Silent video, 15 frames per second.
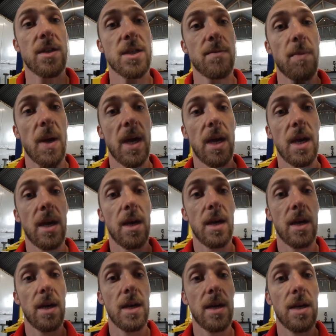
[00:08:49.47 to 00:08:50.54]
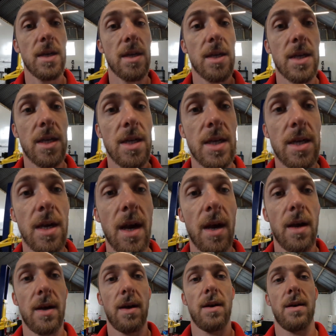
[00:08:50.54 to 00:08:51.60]
space.
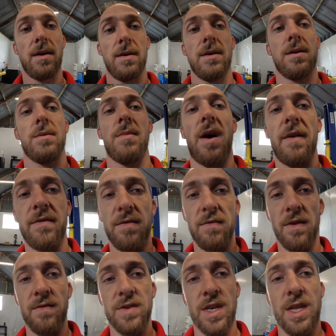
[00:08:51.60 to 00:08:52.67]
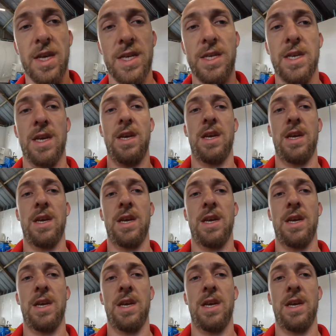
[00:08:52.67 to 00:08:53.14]
So I might have to revisit this.